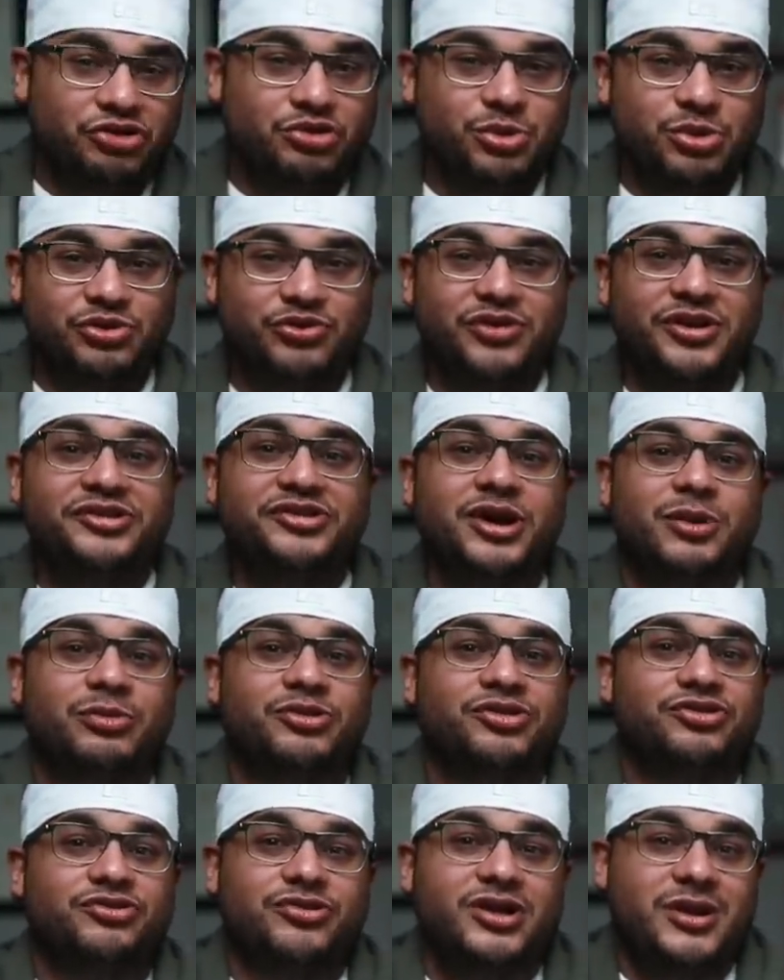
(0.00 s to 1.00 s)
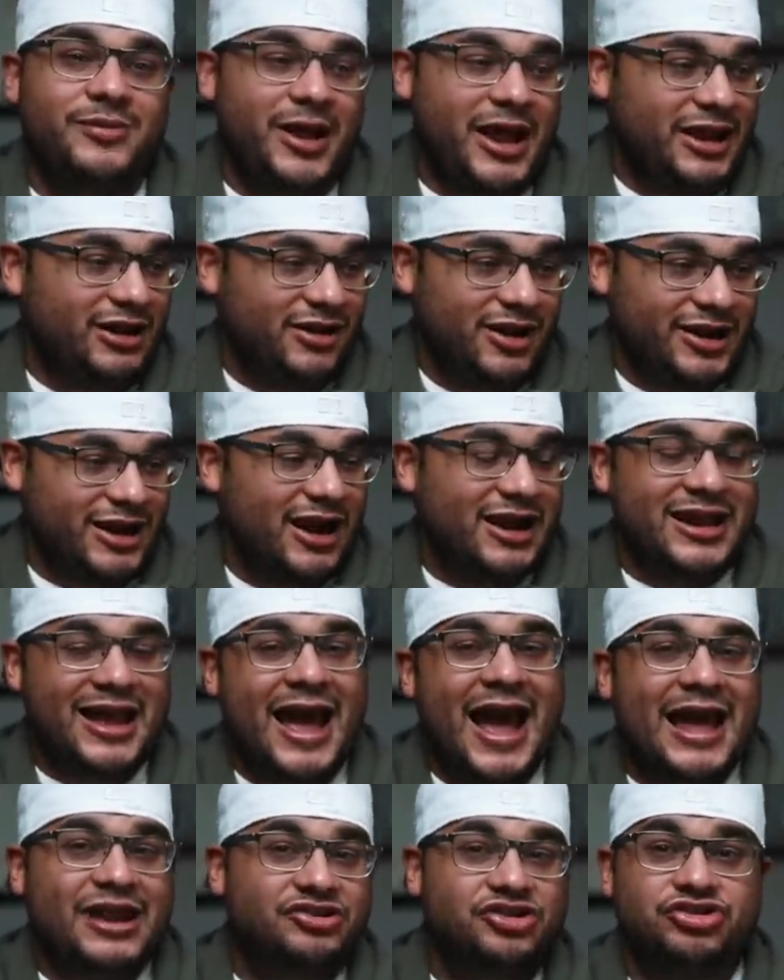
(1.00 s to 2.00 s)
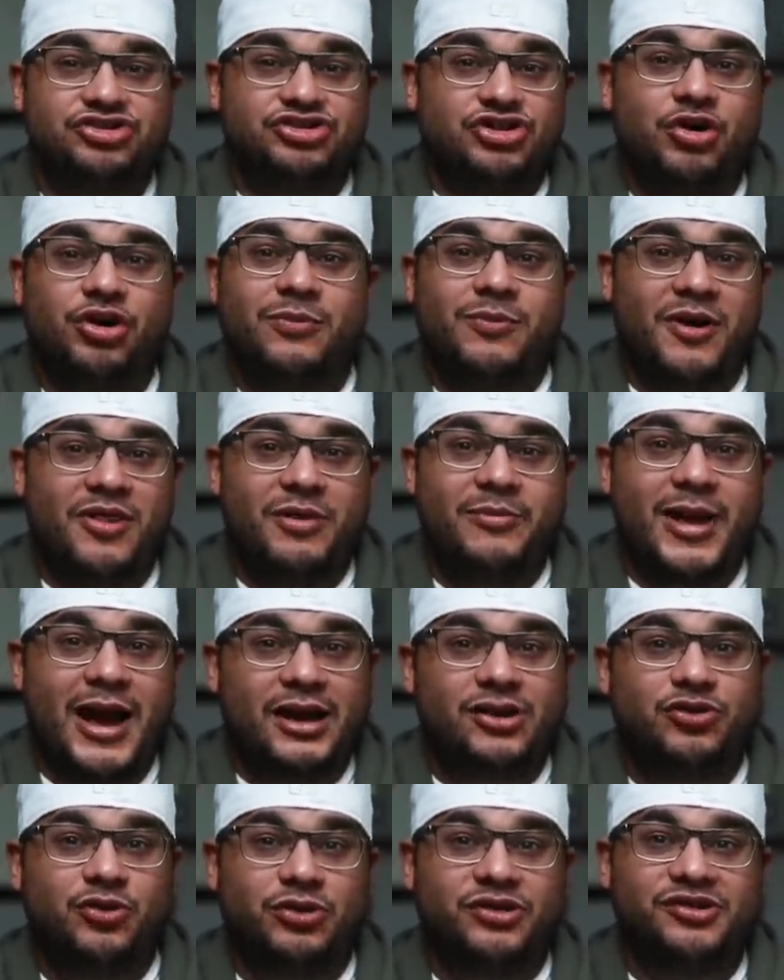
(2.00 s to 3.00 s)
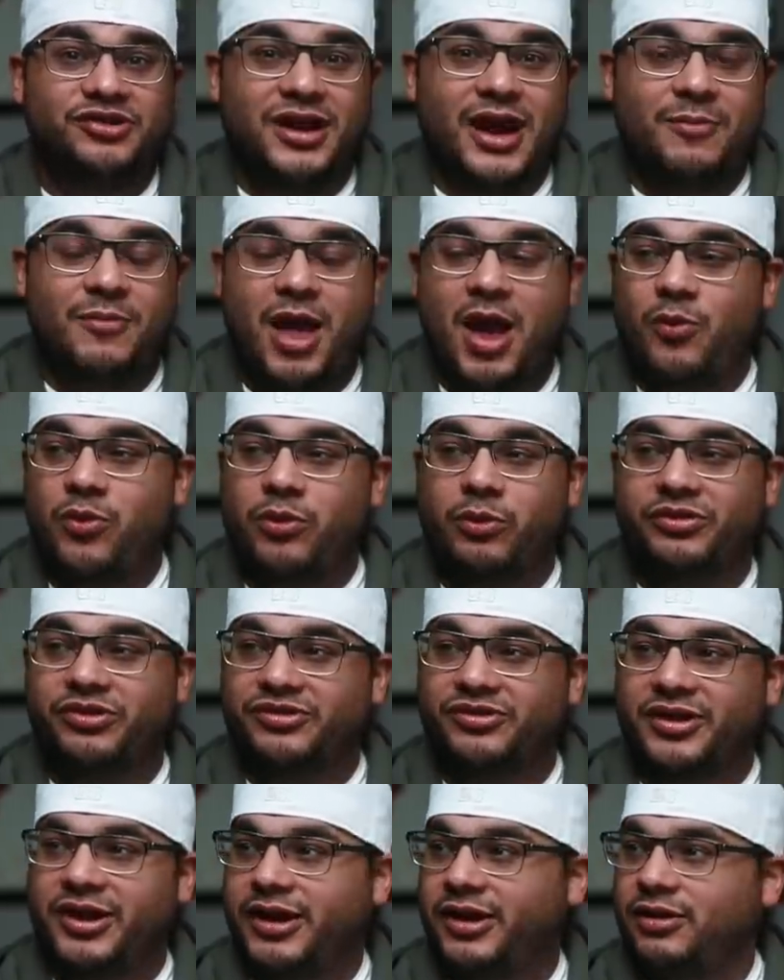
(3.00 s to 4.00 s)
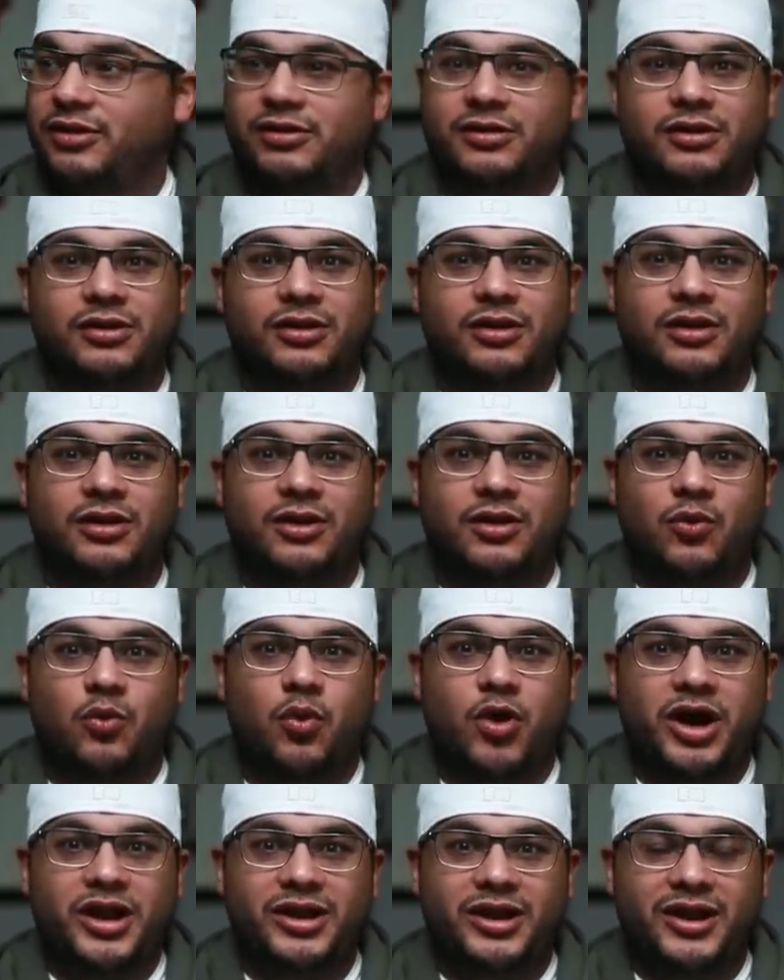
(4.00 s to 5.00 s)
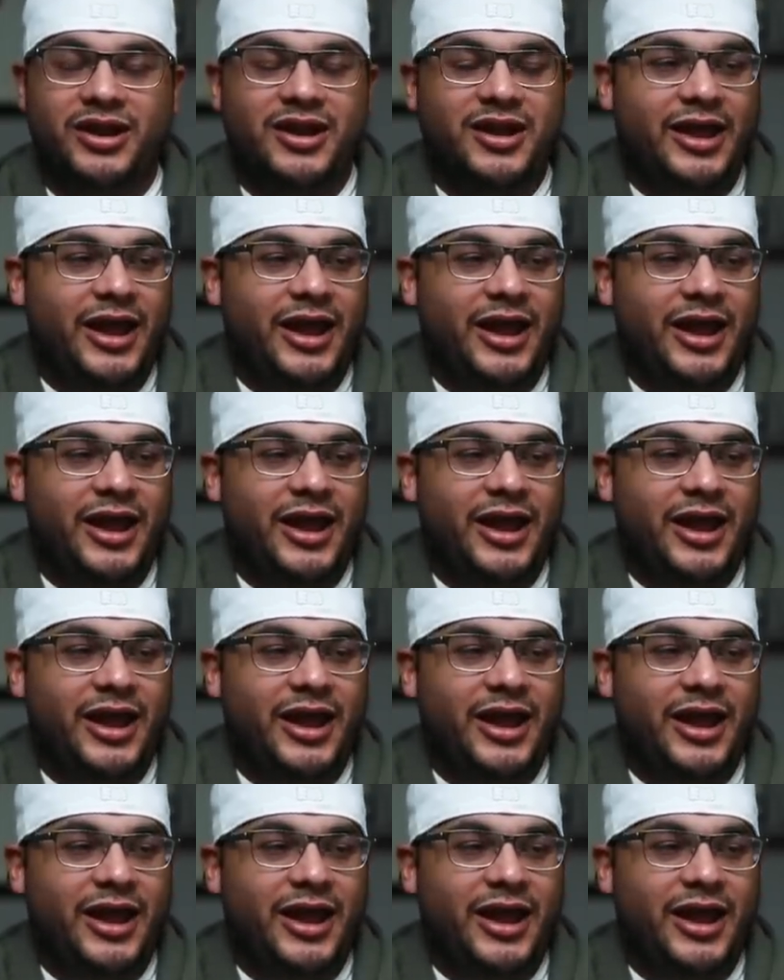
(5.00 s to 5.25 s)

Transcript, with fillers: She was finishing up her stream, and like a cat just showed up on the back doorstep, and we were just like, what?